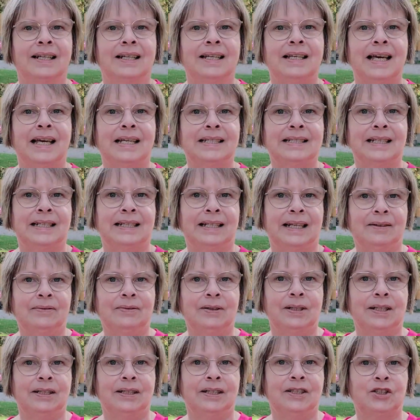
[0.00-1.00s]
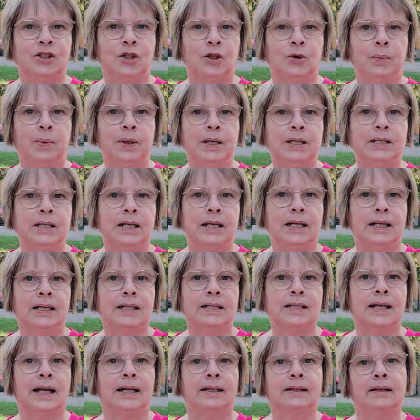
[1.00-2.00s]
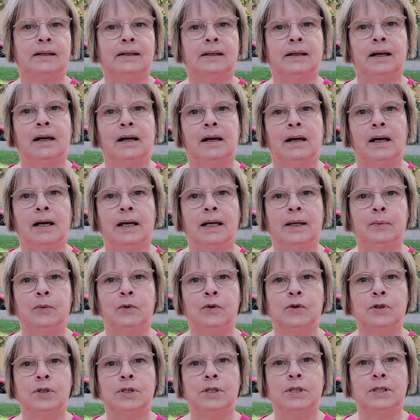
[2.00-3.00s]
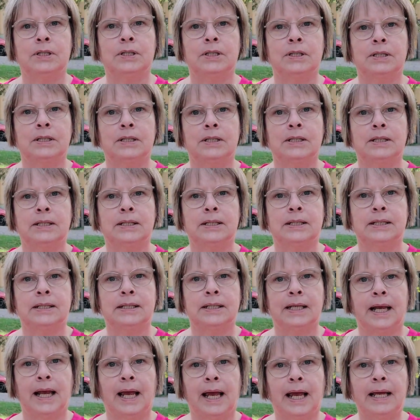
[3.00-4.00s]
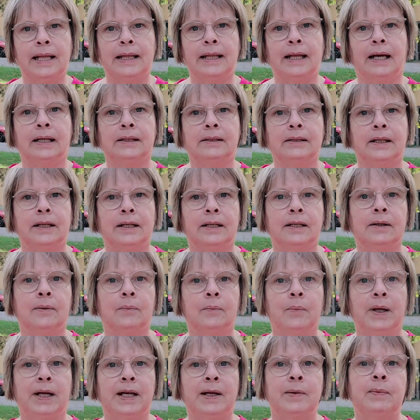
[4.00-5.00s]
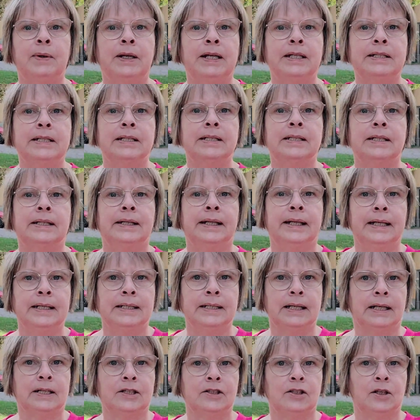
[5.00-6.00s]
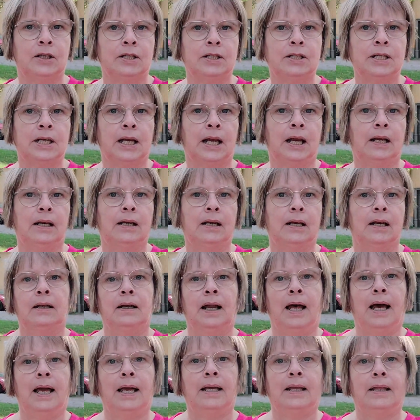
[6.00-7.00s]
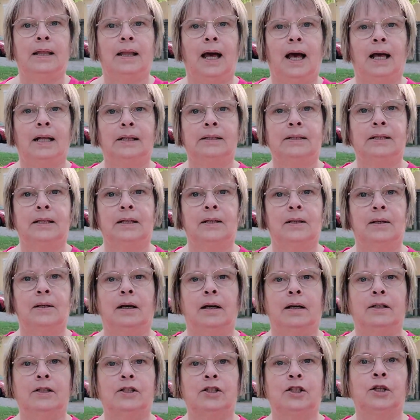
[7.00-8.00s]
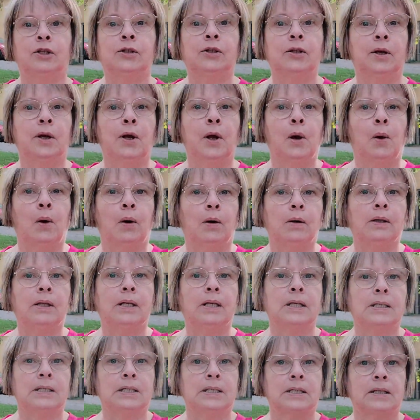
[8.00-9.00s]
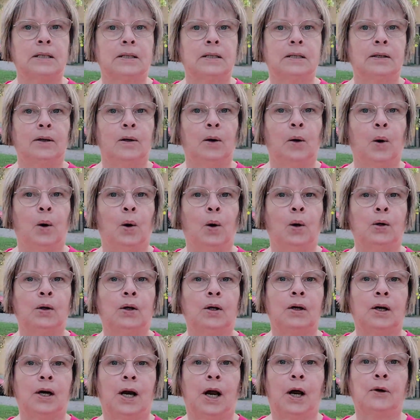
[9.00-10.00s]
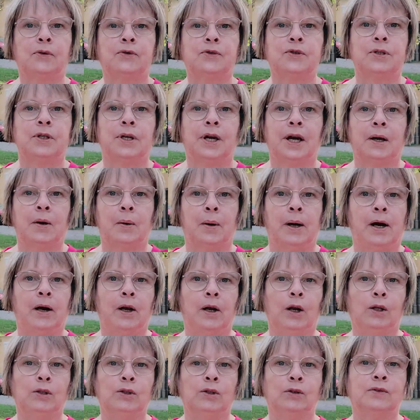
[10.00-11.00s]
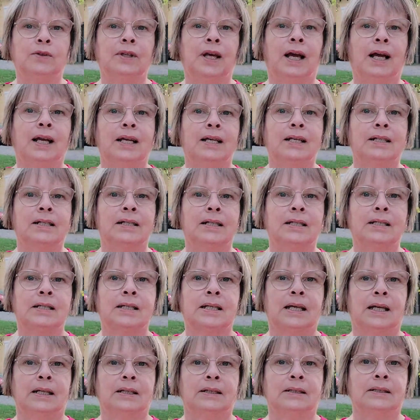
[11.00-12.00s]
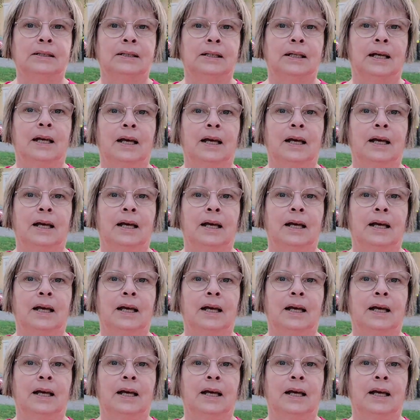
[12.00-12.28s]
Yes, it definitely should be seen as that, and I would say that in many places it is actually seen like that. Certainly all crafts require a lot of technical skill.